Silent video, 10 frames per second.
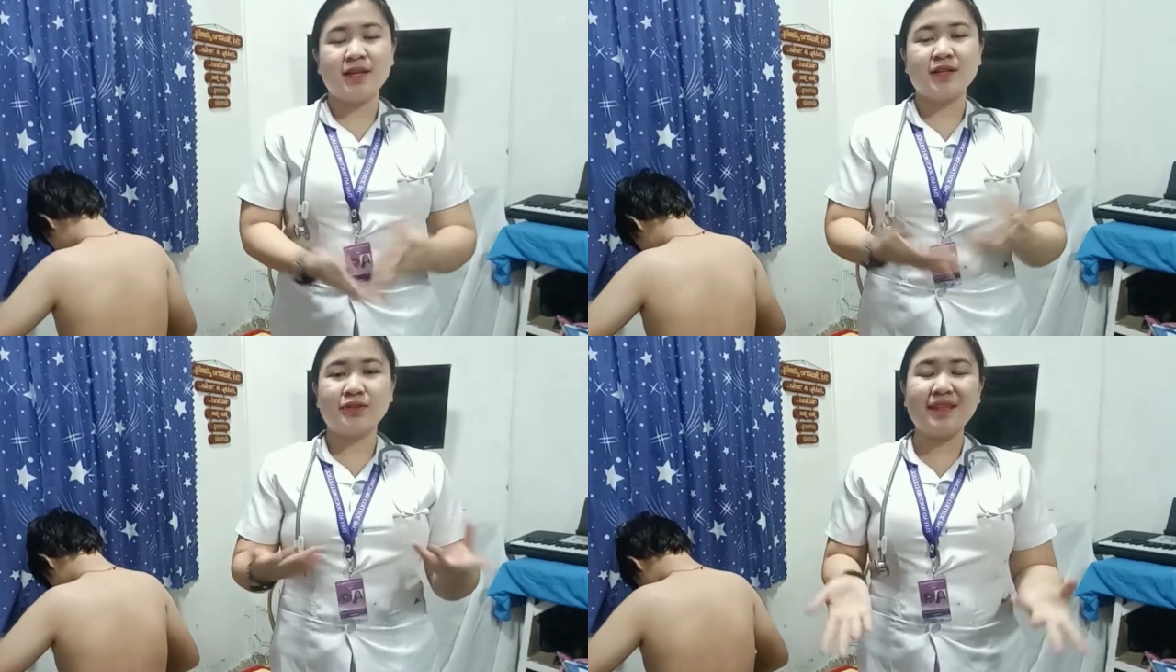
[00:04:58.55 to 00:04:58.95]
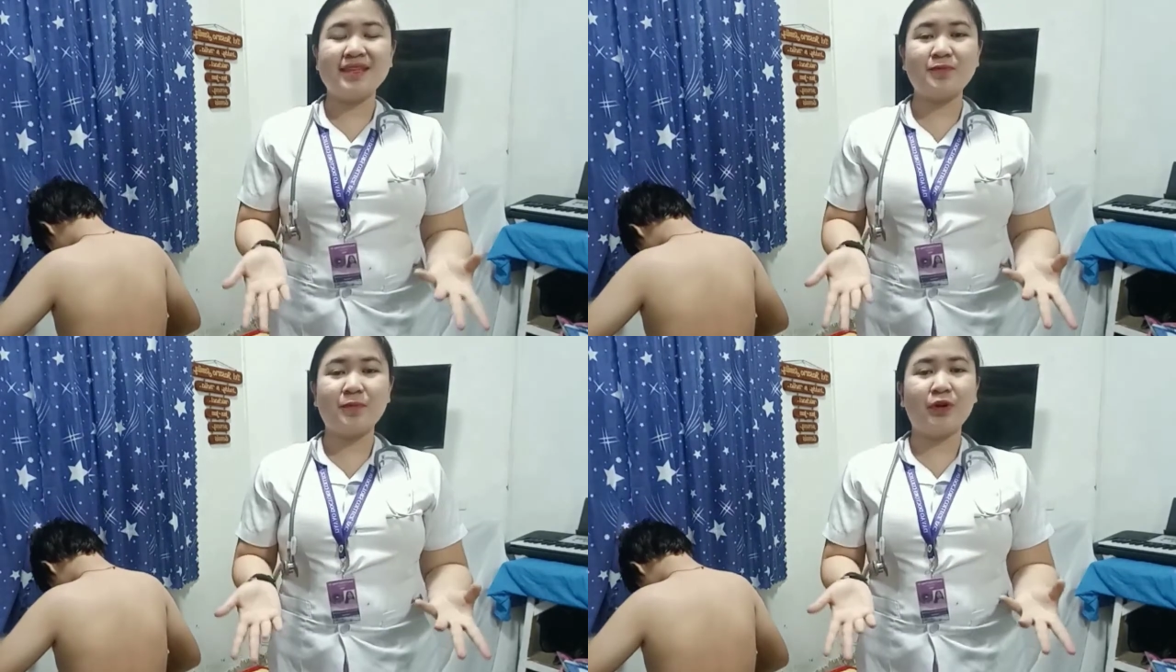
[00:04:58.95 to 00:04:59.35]
So it
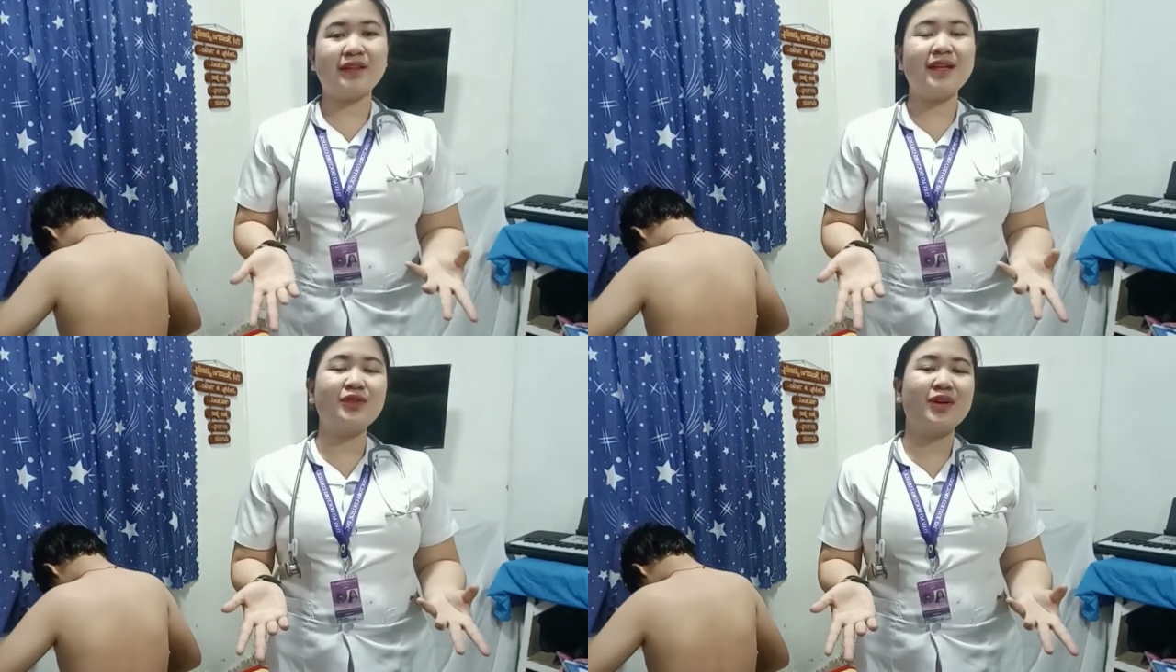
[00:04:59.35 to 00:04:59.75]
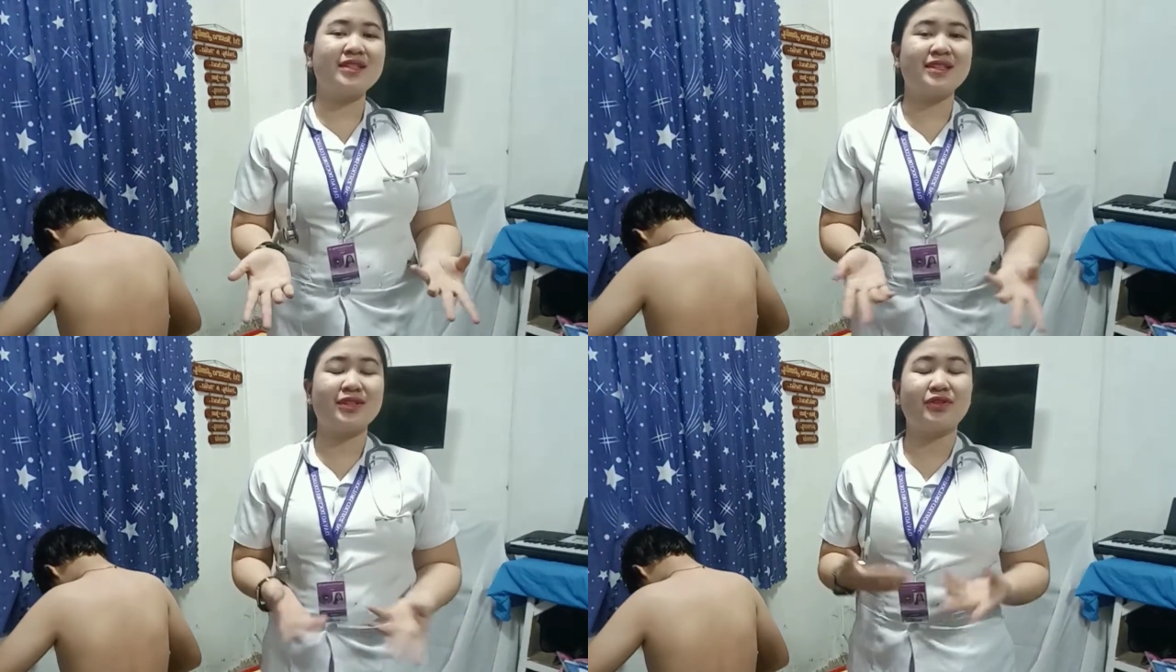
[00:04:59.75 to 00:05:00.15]
is important to
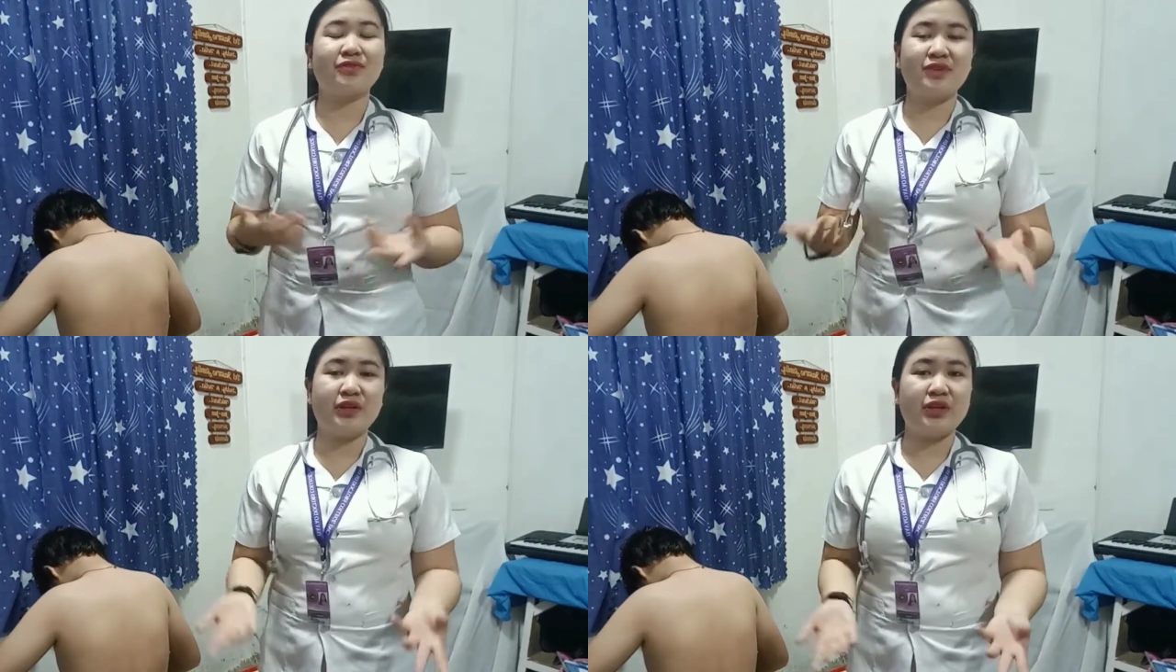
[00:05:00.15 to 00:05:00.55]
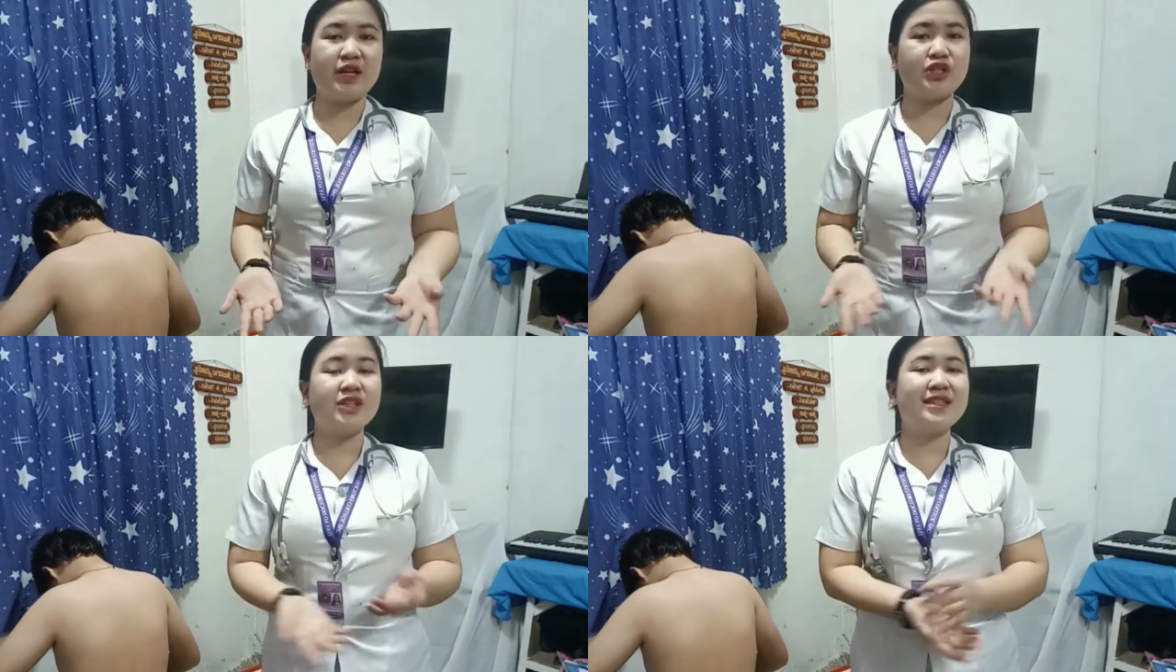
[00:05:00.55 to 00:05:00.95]
assess the configuration
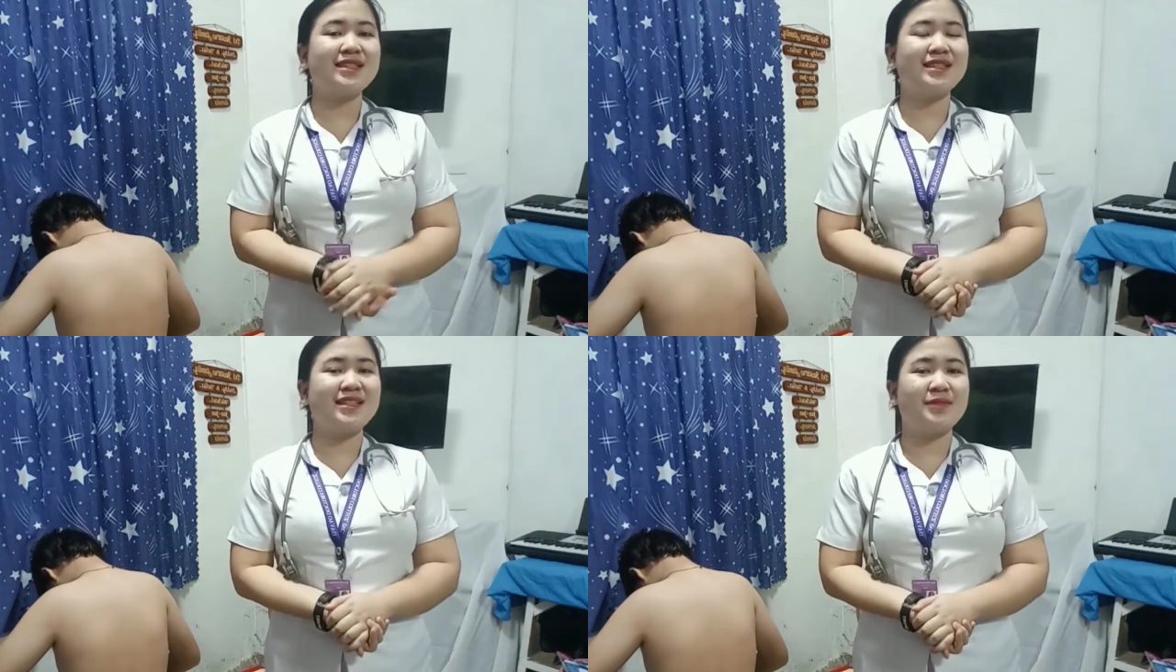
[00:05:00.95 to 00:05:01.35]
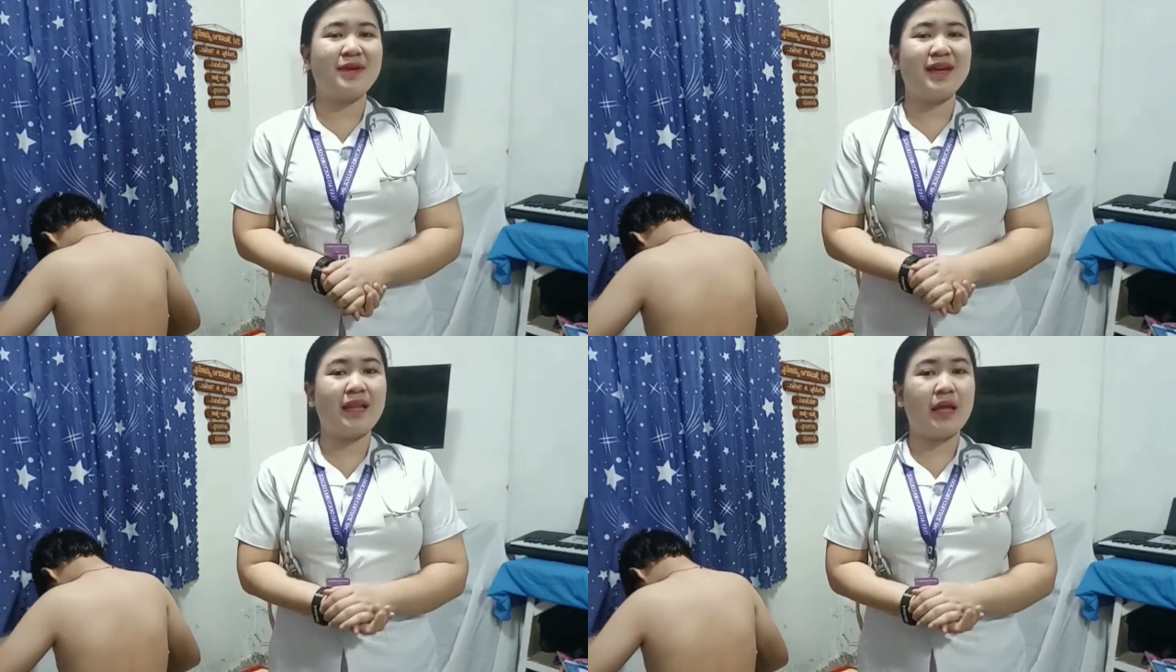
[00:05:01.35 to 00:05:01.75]
configuration since this
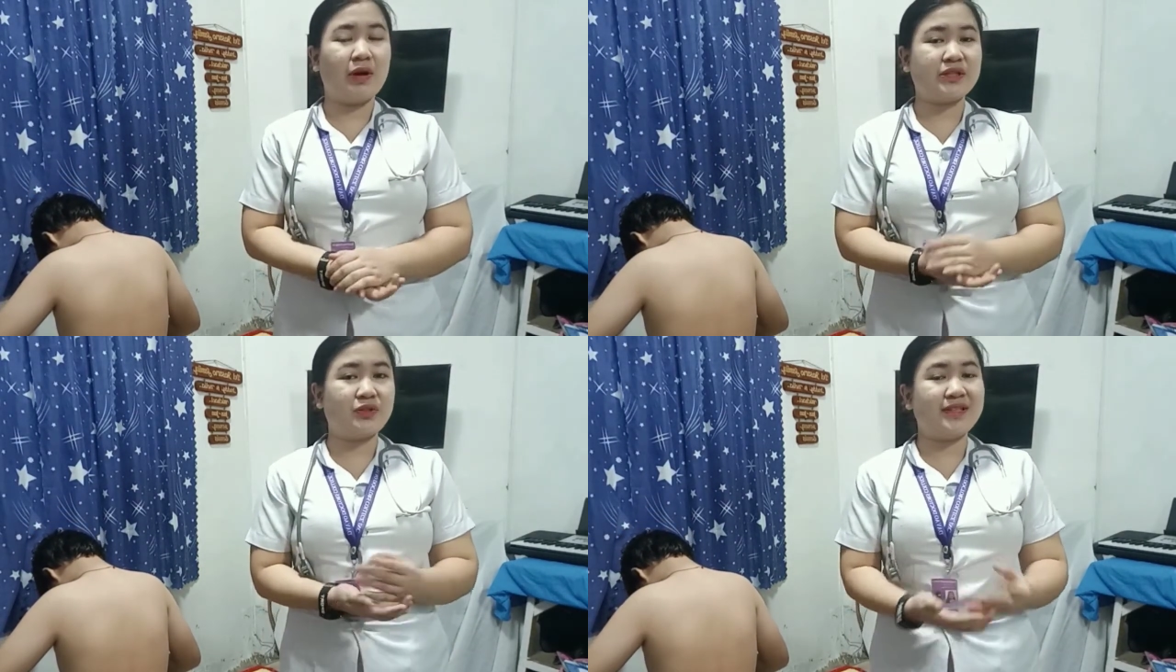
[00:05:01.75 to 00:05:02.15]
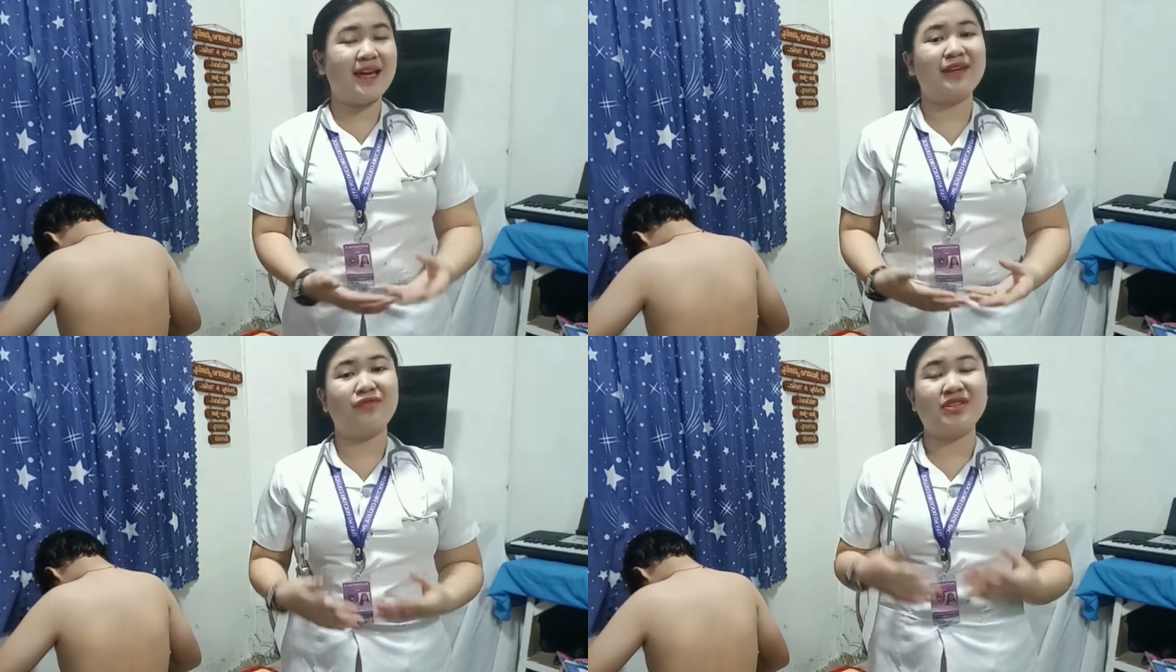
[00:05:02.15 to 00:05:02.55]
may allow us to see
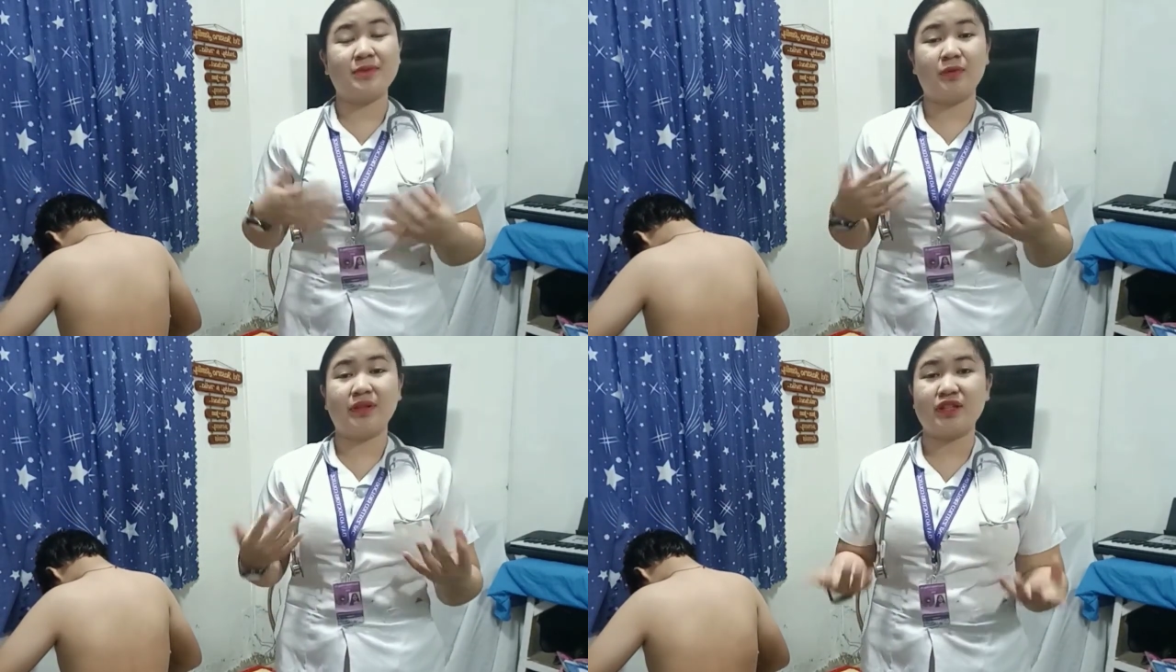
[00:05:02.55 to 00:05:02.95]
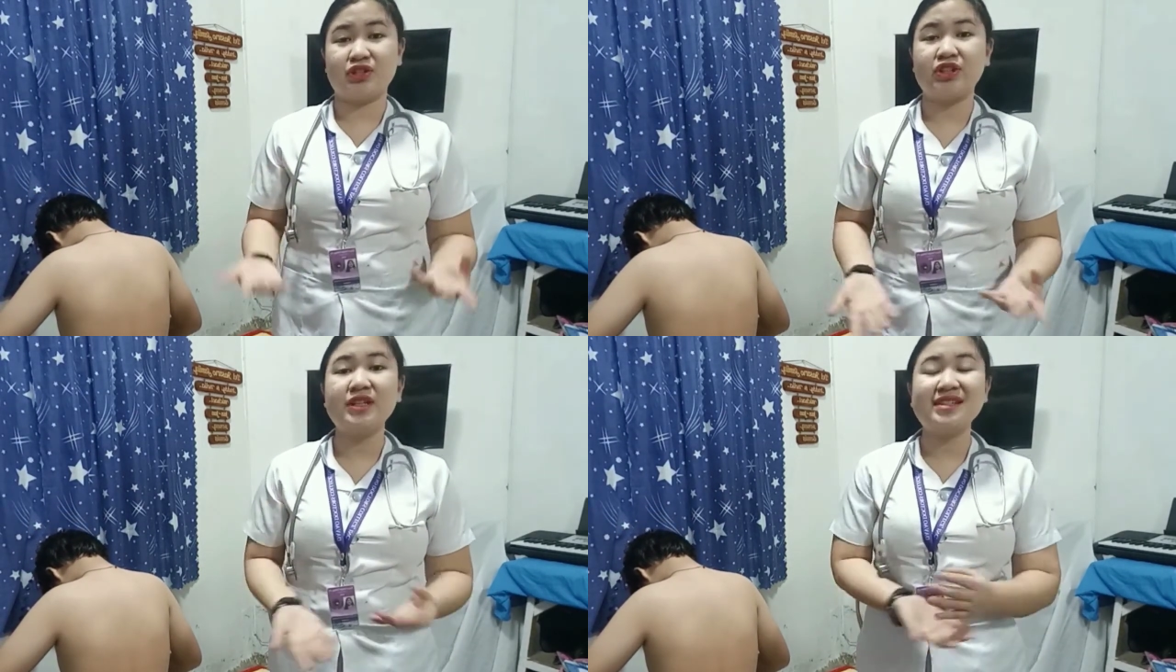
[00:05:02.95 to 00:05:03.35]
any visible
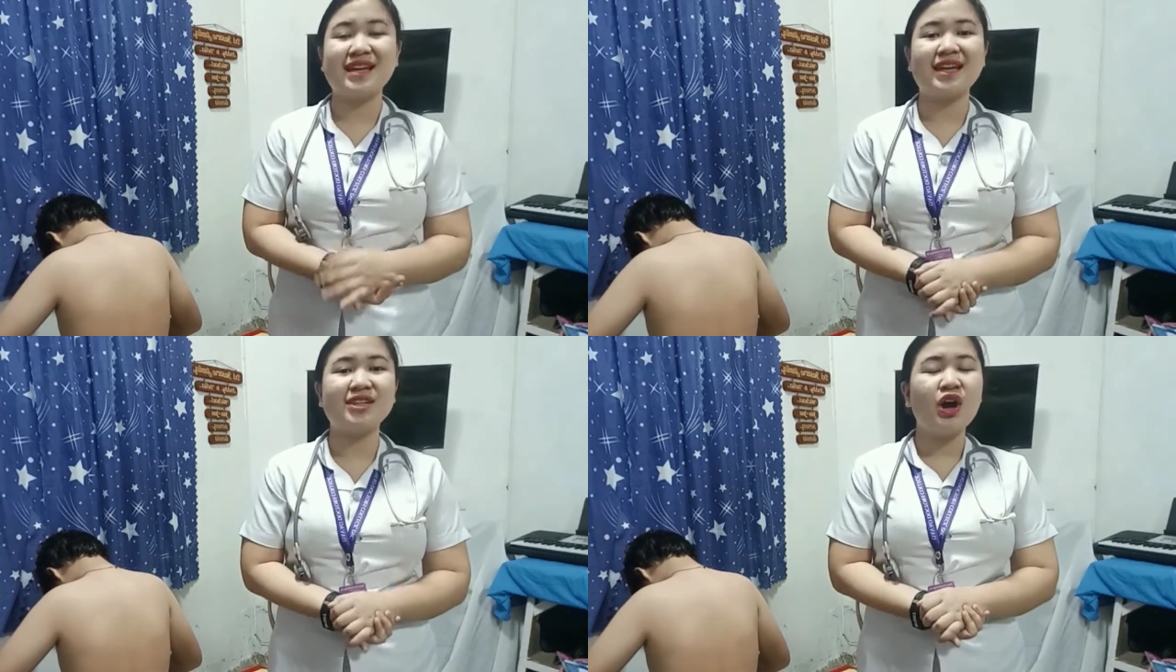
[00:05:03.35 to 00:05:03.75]
external signs